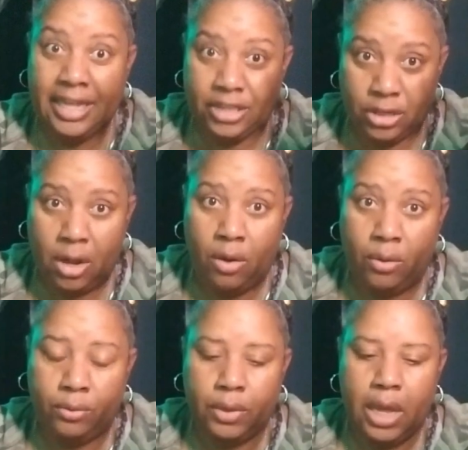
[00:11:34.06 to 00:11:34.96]
is
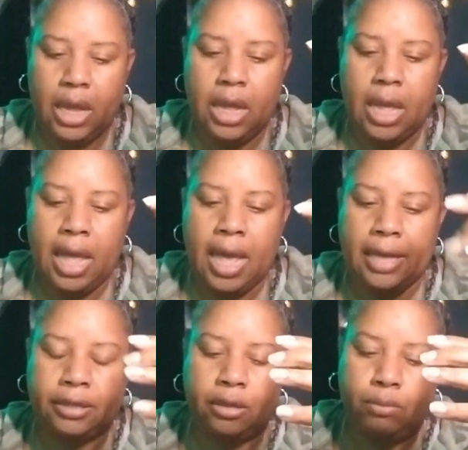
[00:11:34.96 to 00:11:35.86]
known
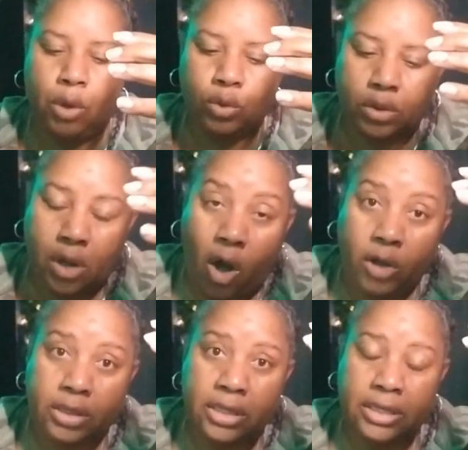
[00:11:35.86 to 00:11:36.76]
as the most
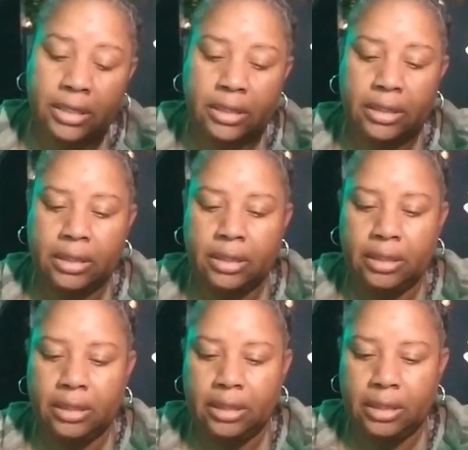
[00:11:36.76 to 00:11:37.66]
costless
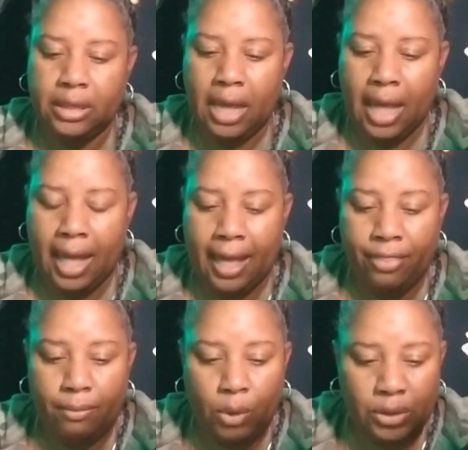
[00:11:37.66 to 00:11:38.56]

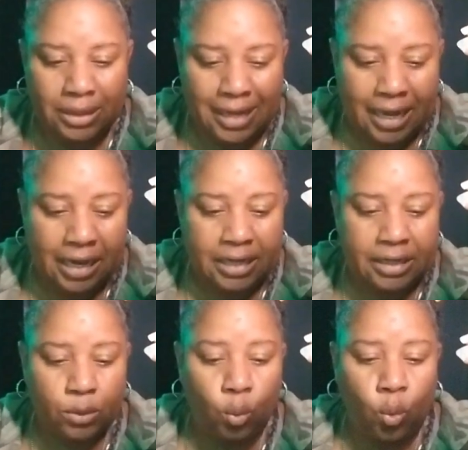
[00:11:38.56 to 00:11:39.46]
and the most
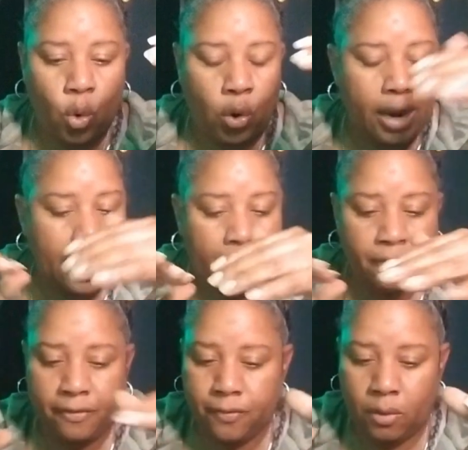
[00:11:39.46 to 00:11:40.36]
deadliest war
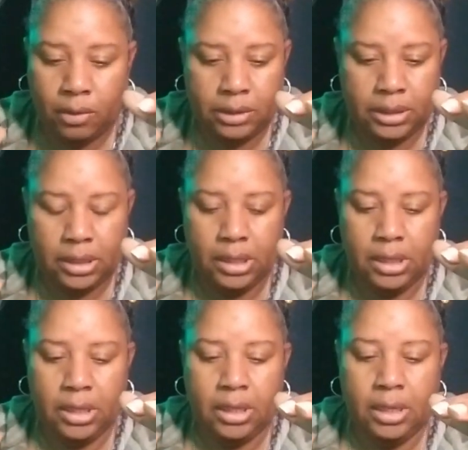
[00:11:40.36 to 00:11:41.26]
ever fought
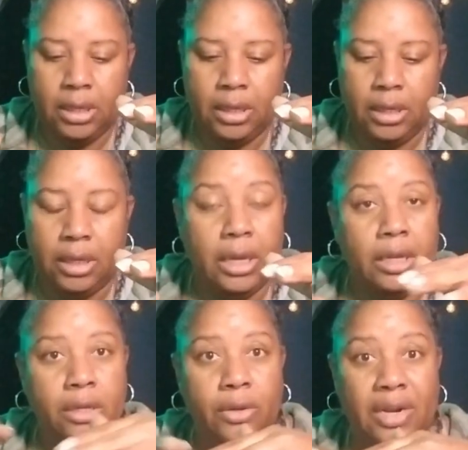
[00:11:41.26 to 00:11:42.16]

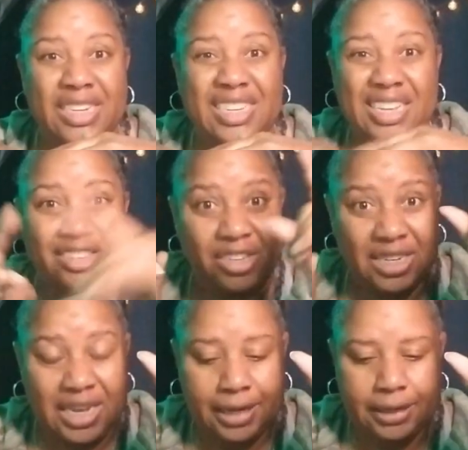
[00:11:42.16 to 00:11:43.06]
in the United States
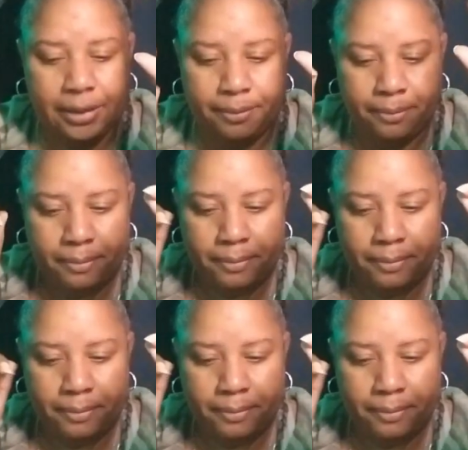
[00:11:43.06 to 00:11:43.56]
to date.